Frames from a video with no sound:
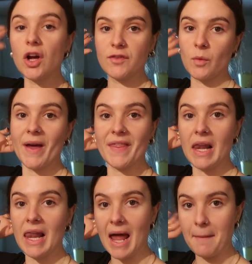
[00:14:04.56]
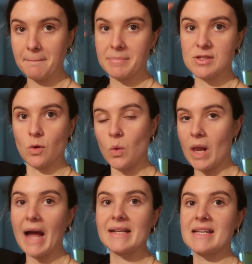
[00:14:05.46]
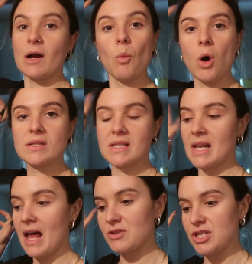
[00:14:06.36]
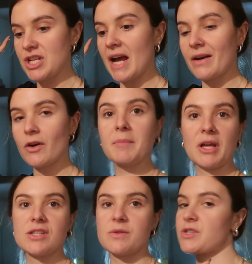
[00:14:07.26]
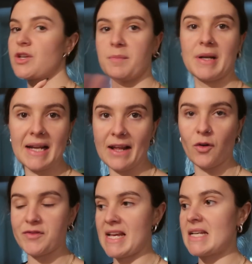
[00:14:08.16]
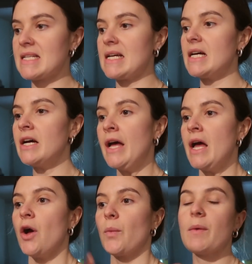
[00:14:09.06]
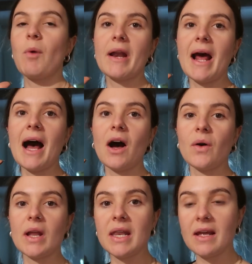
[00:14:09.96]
over where the lamps or lighting was in the lounge and dining room because it was completely off center. We want our,